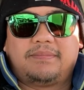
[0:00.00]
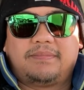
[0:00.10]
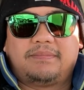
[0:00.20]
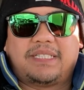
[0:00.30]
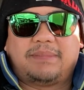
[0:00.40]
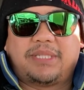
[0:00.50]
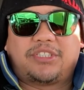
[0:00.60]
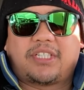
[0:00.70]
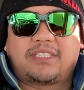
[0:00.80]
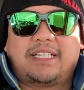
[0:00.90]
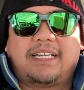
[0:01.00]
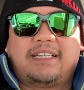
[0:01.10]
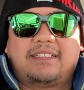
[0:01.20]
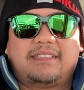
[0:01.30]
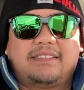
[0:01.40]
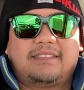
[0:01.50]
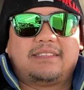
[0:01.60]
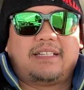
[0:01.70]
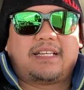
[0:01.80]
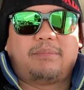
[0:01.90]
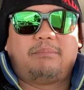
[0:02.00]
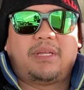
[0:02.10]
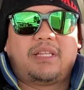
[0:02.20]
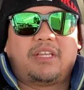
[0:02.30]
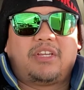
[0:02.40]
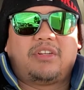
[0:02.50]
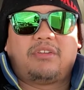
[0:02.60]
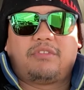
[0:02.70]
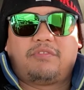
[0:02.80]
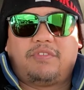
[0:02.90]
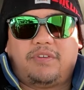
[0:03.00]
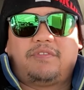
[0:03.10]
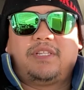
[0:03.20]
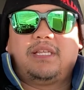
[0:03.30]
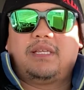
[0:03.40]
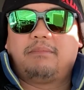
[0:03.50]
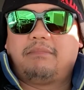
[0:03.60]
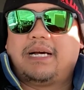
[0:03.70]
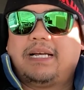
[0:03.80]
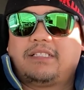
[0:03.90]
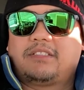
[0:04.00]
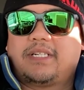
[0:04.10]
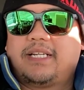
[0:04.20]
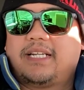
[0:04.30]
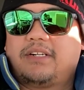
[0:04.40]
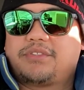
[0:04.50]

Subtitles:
My truck's got like 1,050,000 miles right now,